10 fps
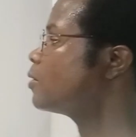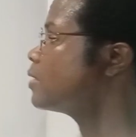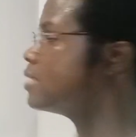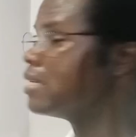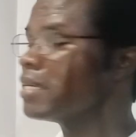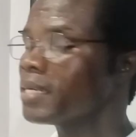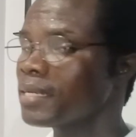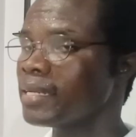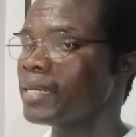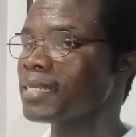lower.
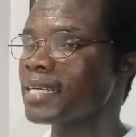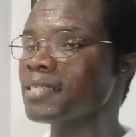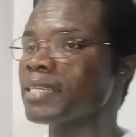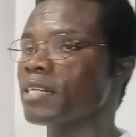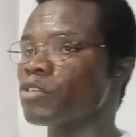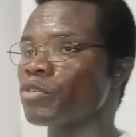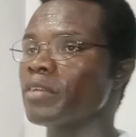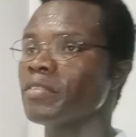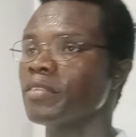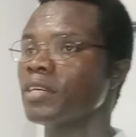Their tensile
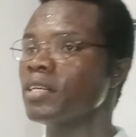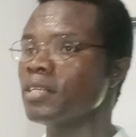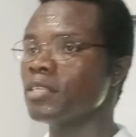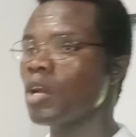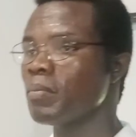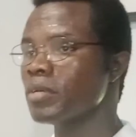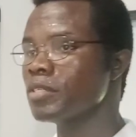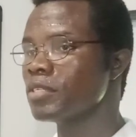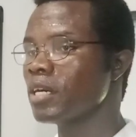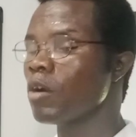strength
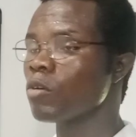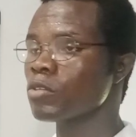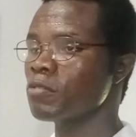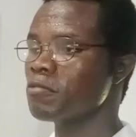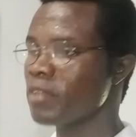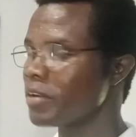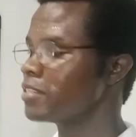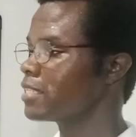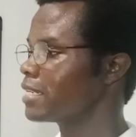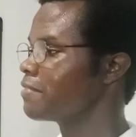numbers are also
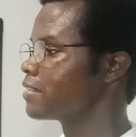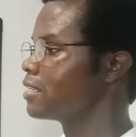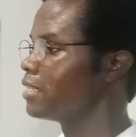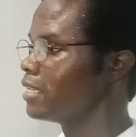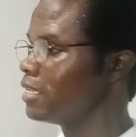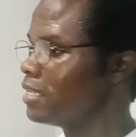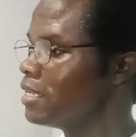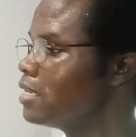very significantly